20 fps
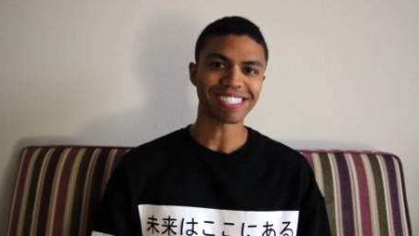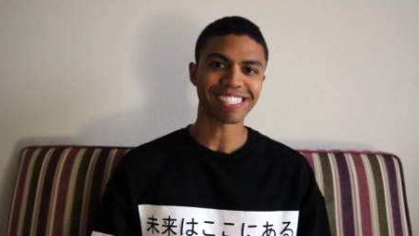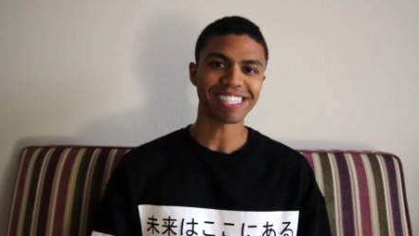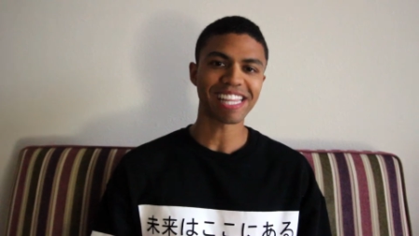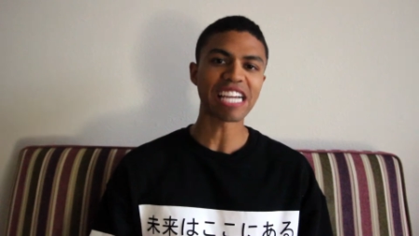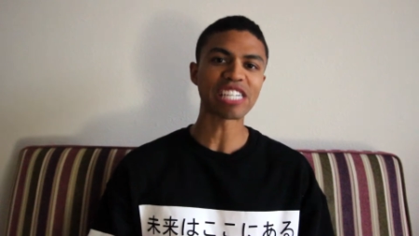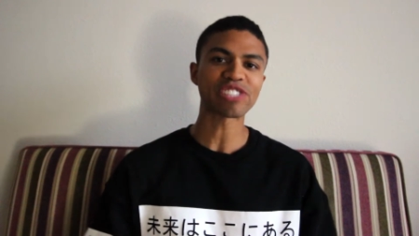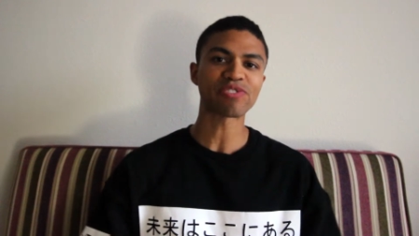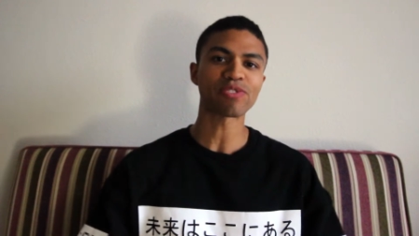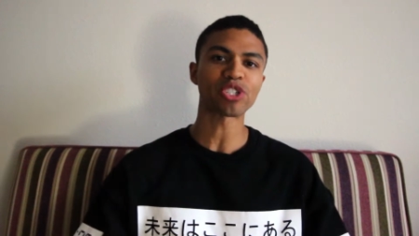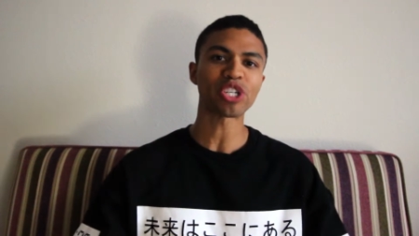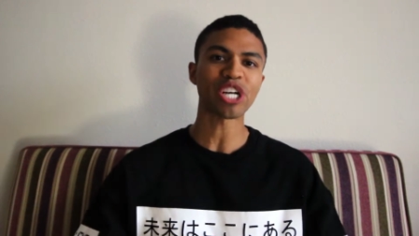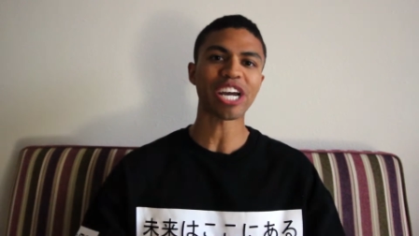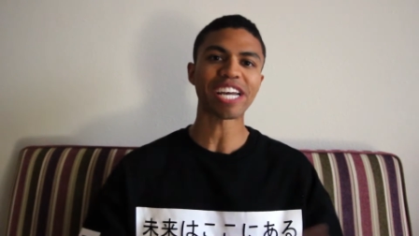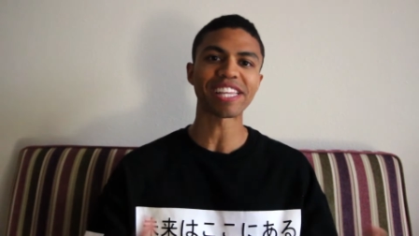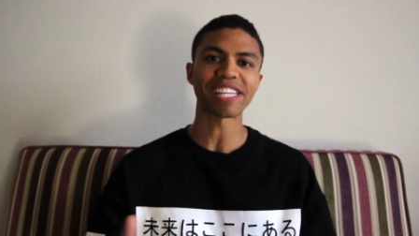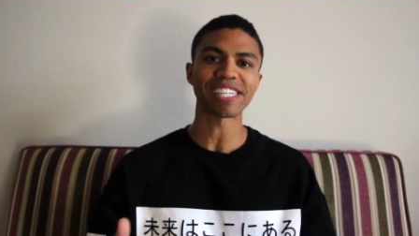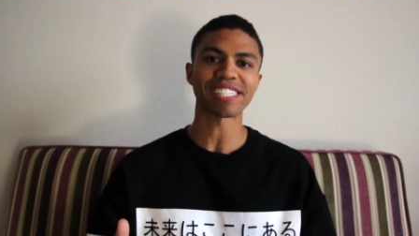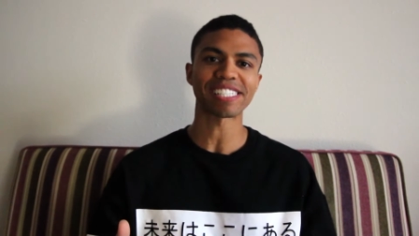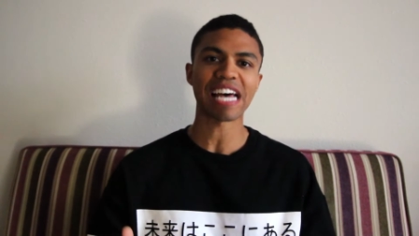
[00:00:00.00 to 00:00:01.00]
Thanks for
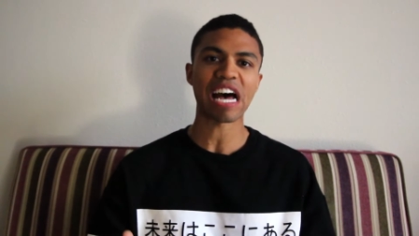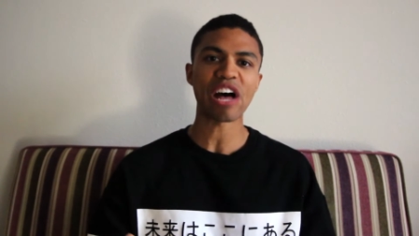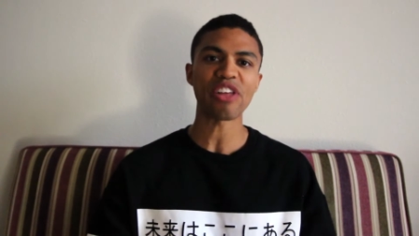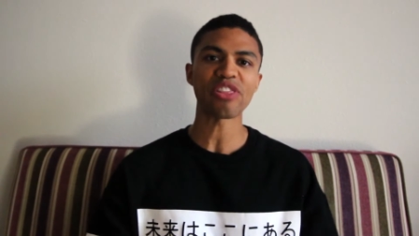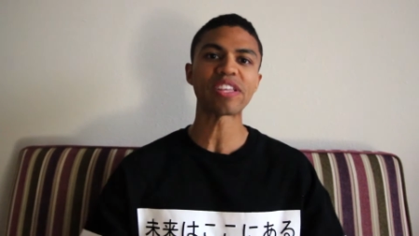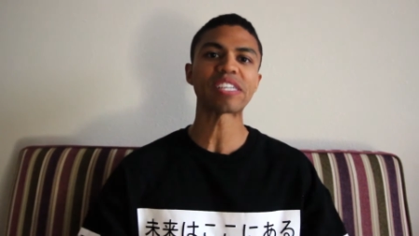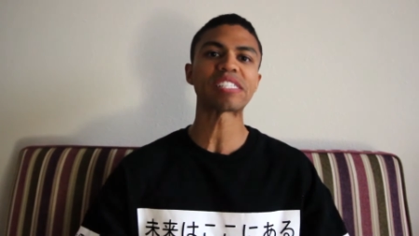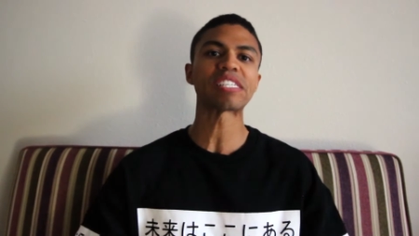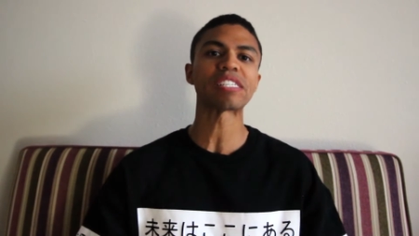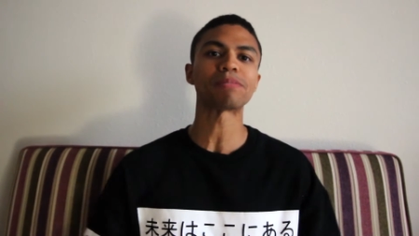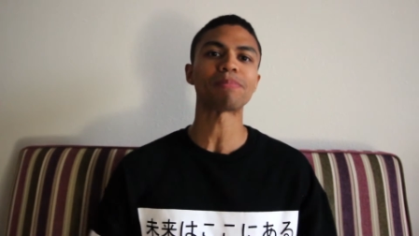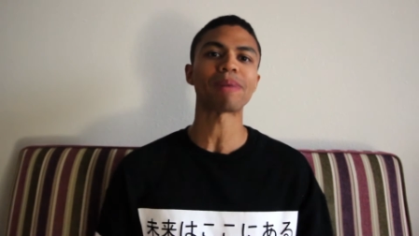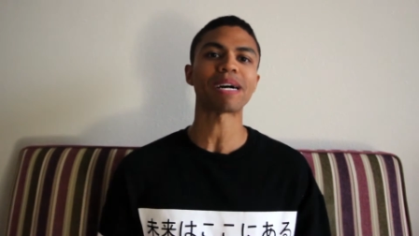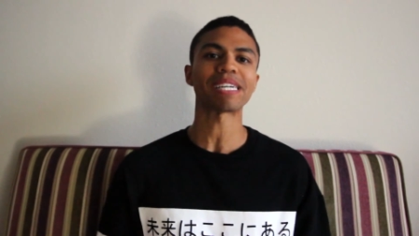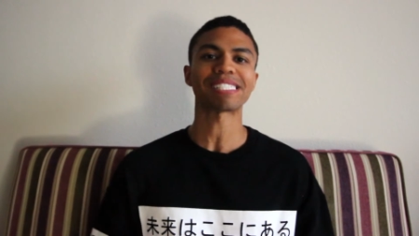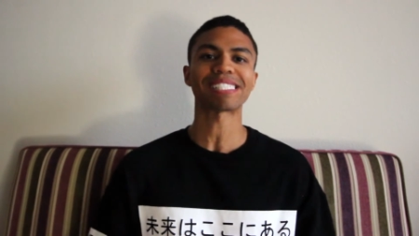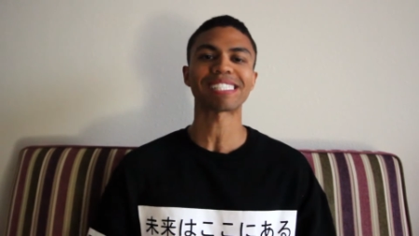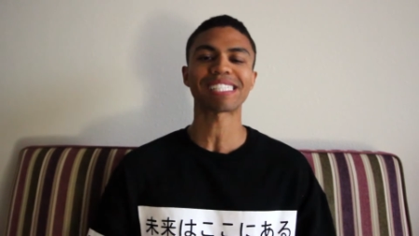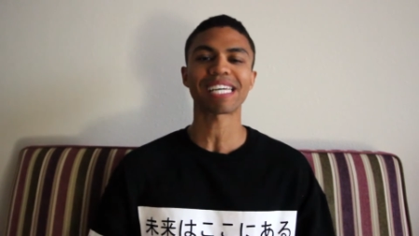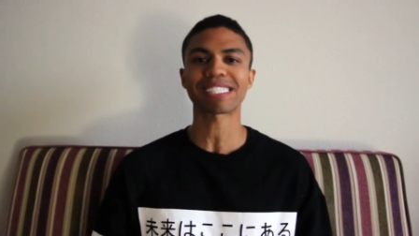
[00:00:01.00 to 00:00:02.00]
checking this out. This is my
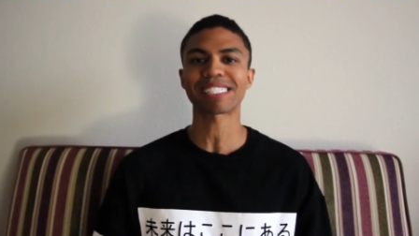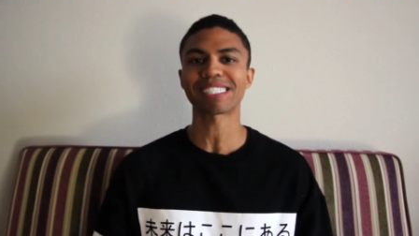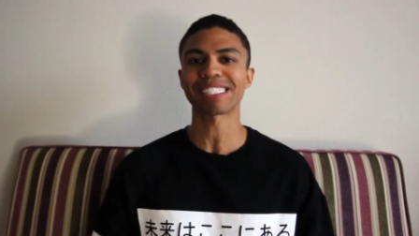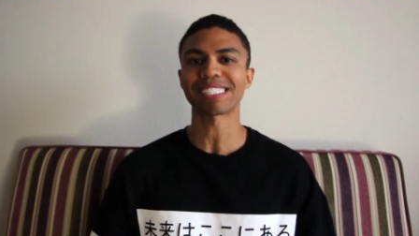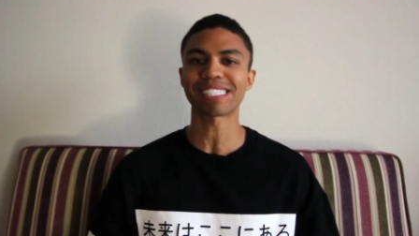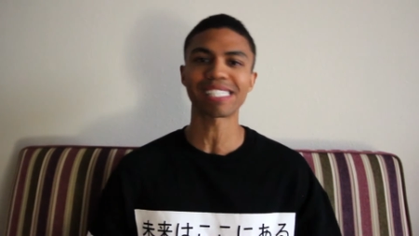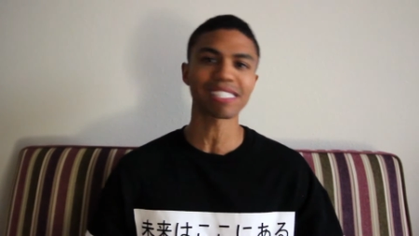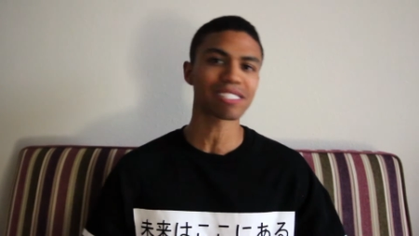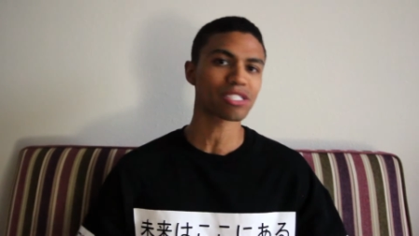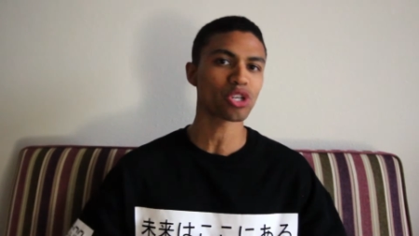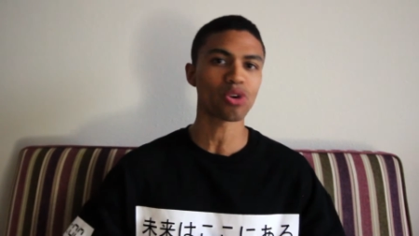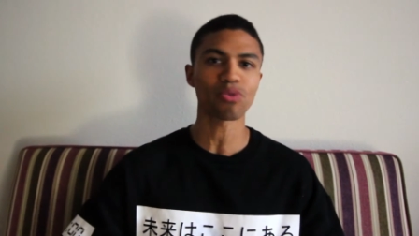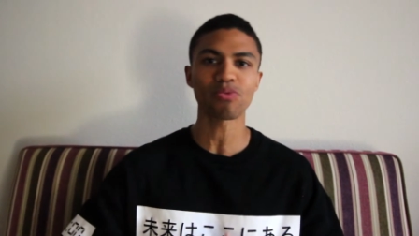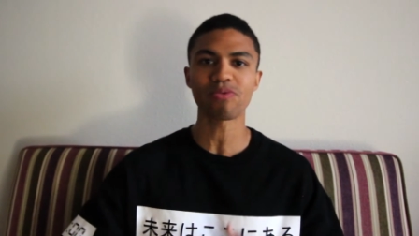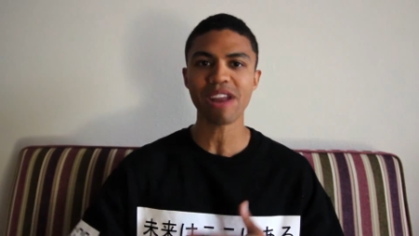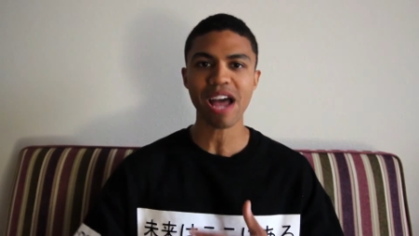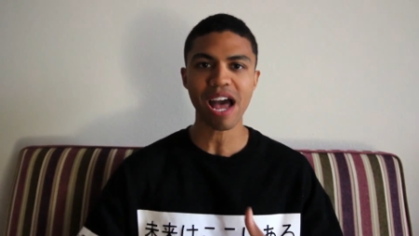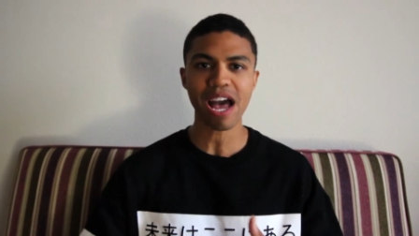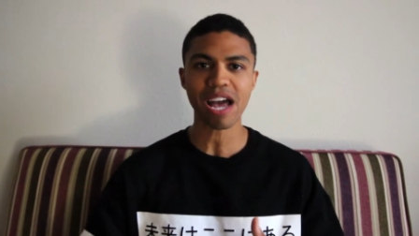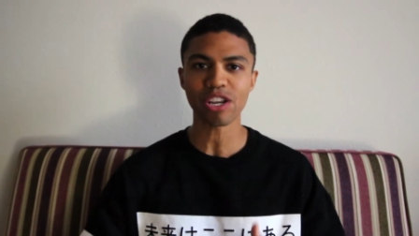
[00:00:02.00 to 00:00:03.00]
Section six oh
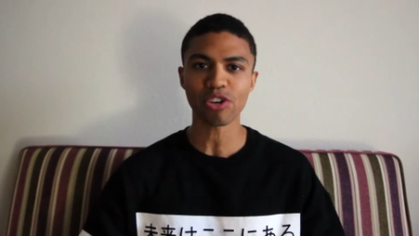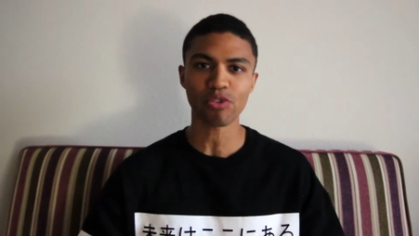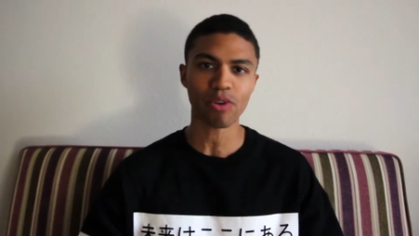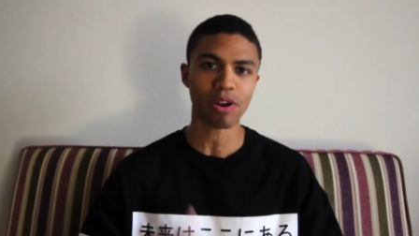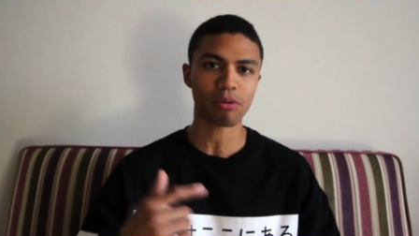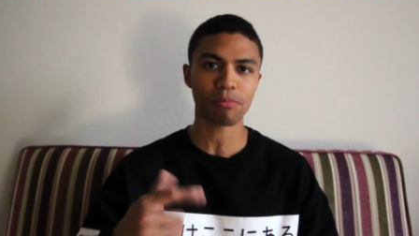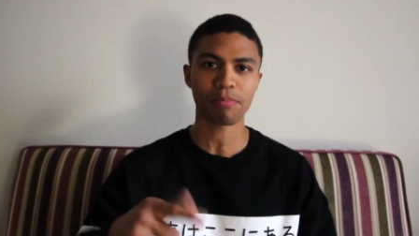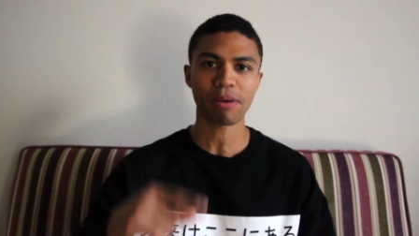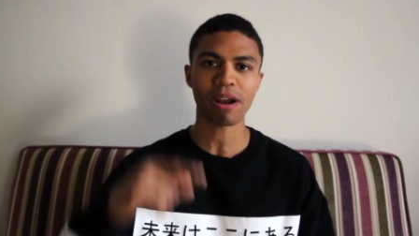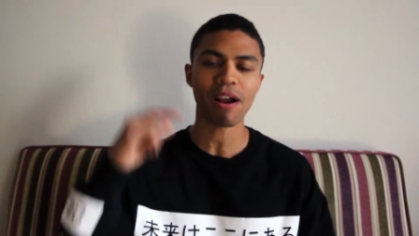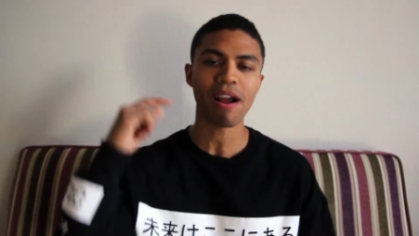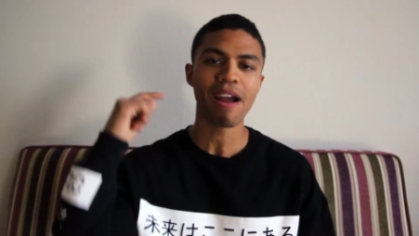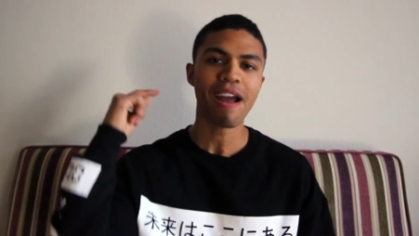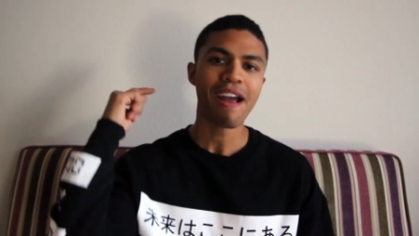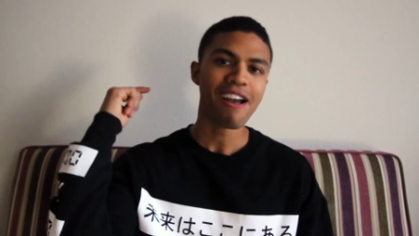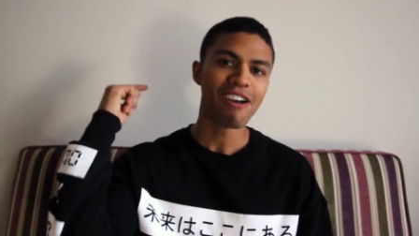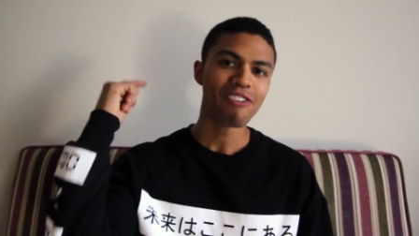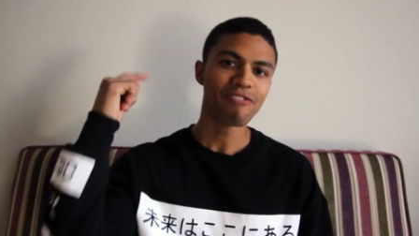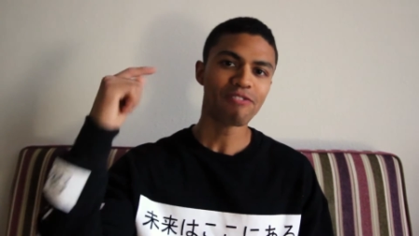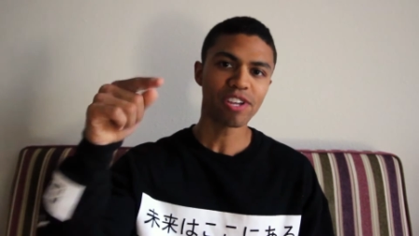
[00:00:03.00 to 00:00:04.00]
nine credit repair
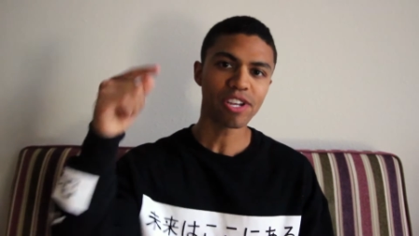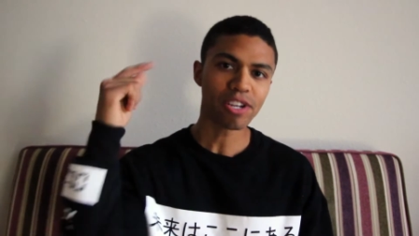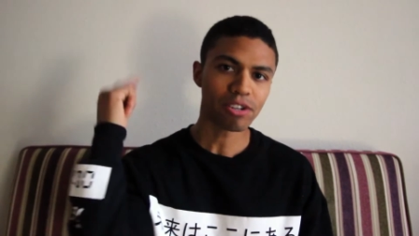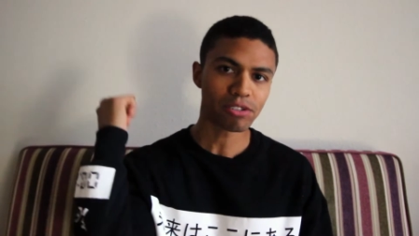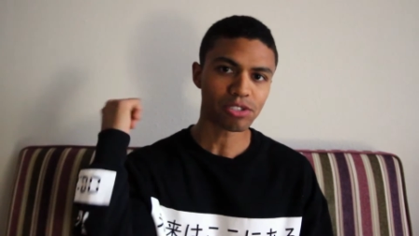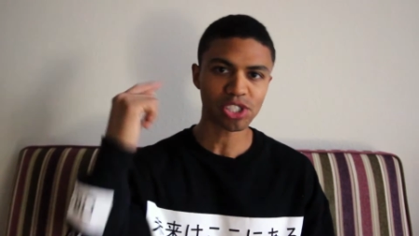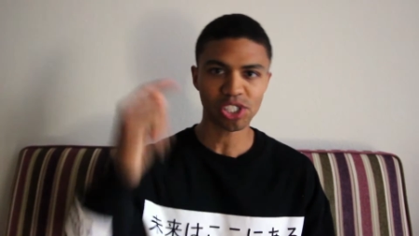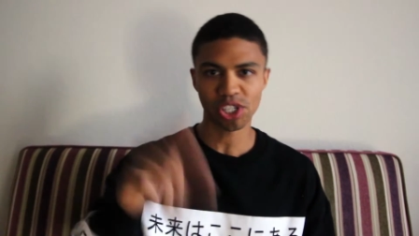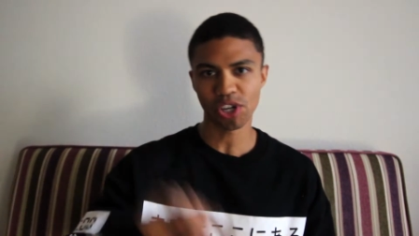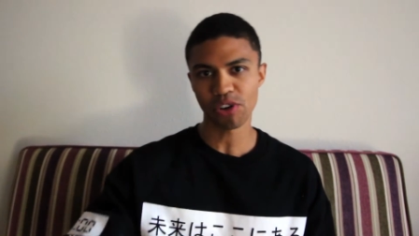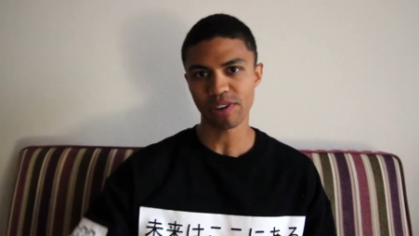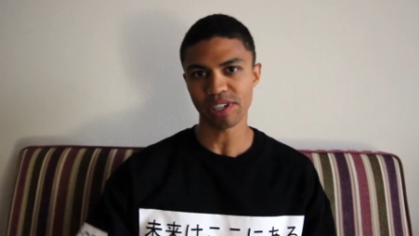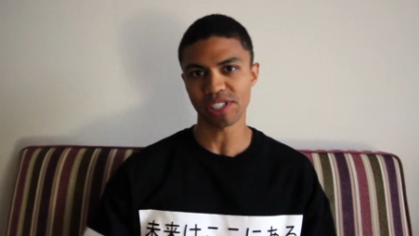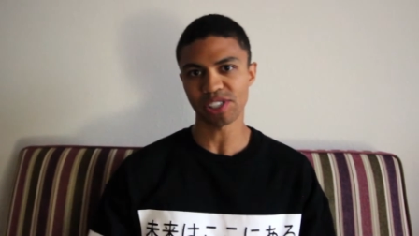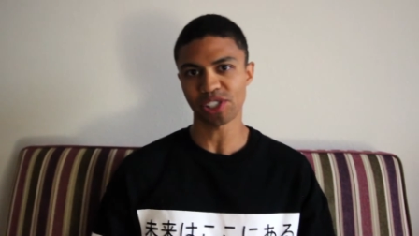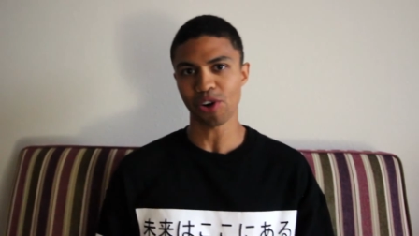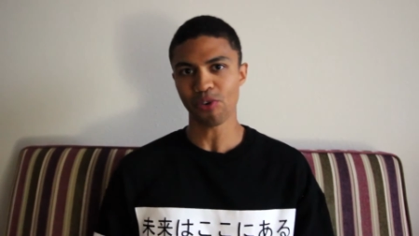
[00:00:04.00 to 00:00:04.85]
video series.